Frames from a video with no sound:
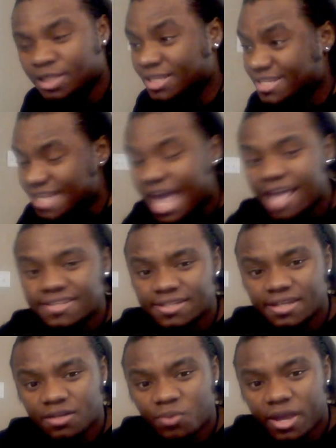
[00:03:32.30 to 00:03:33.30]
this
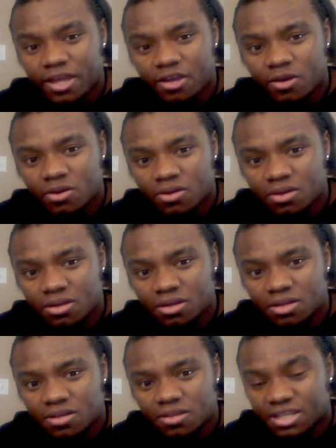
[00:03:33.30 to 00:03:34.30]
accident right here,
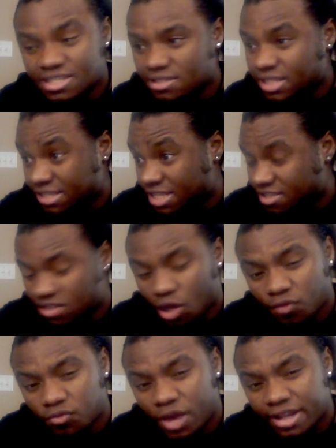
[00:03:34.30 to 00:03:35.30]
this this, this
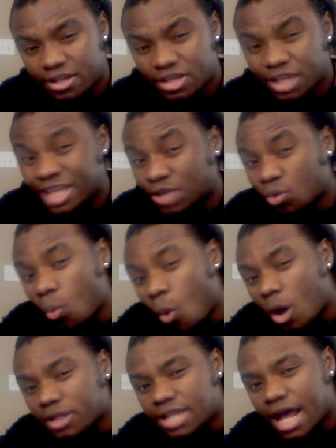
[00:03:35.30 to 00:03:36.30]
stuff right here that, that you
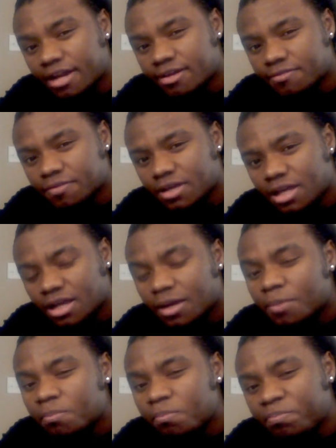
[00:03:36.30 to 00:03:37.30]
walked out of,
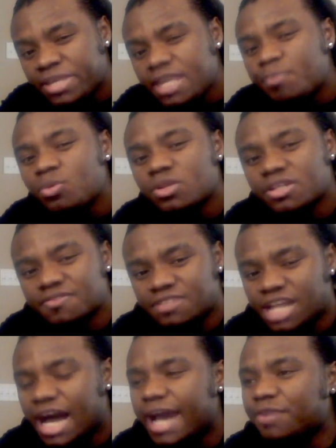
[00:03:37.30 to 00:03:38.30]
people have
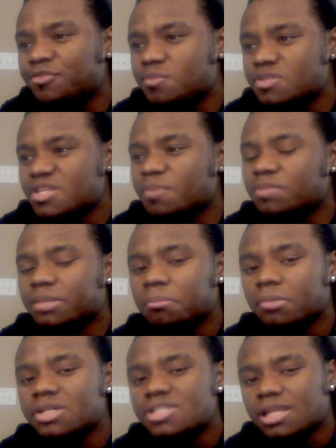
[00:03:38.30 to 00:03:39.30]
died from something
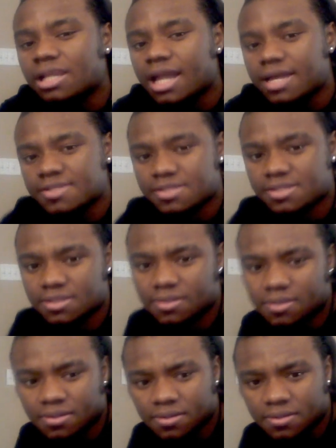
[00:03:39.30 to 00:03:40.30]
much less.
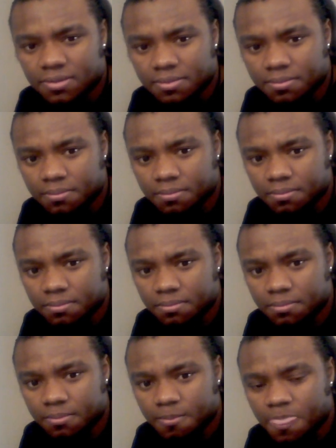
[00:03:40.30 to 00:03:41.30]

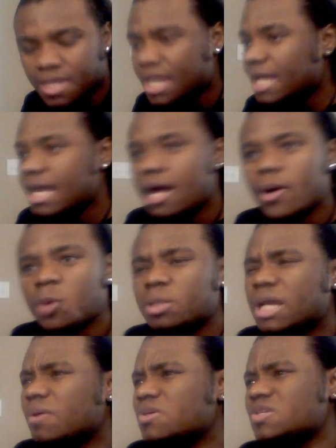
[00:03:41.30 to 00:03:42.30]
And I got home and
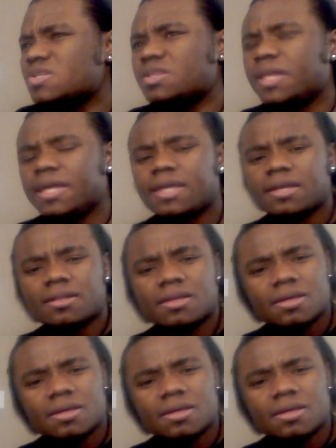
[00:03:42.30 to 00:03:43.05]
I was just thinking,